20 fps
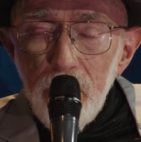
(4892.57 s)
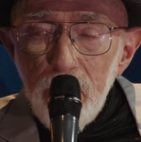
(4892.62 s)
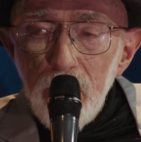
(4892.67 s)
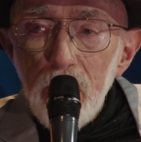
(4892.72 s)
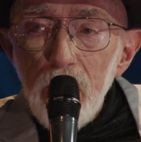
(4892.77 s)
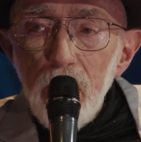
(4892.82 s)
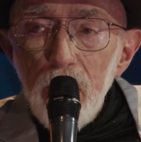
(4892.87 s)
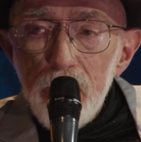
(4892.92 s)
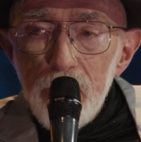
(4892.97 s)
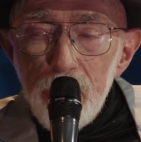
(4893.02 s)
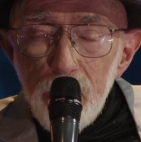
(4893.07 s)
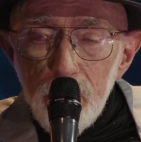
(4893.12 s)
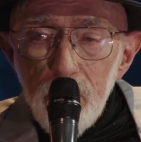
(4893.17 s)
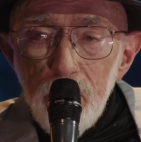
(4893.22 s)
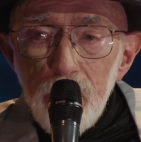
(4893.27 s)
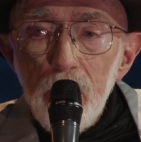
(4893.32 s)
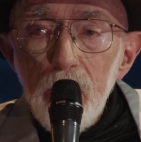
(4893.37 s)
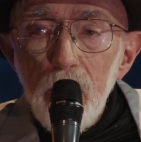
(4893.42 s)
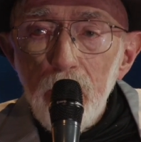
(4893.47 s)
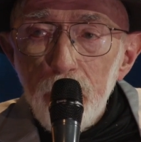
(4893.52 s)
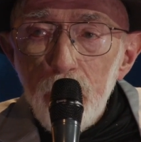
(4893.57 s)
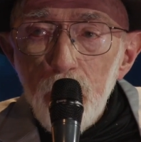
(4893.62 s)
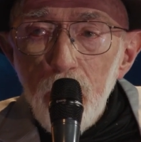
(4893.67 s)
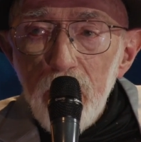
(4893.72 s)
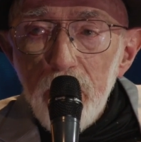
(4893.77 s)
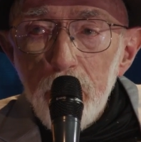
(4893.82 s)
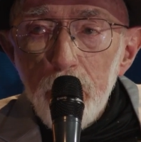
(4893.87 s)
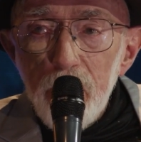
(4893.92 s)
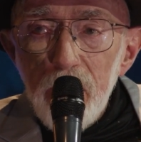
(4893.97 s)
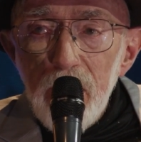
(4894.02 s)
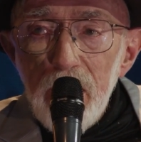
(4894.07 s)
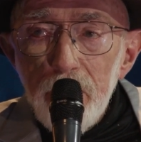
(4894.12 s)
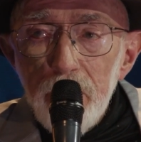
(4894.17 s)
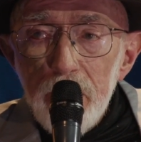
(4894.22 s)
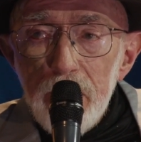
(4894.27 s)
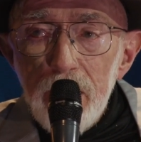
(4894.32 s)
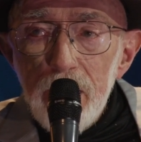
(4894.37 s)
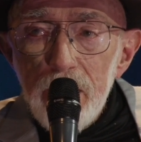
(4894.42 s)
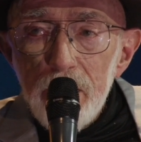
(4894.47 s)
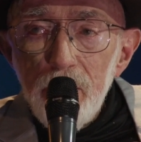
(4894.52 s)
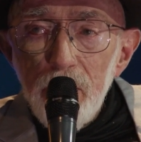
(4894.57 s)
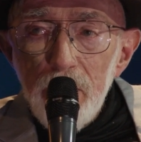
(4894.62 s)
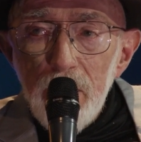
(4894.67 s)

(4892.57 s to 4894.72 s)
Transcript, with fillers: the laws of quantum gravity.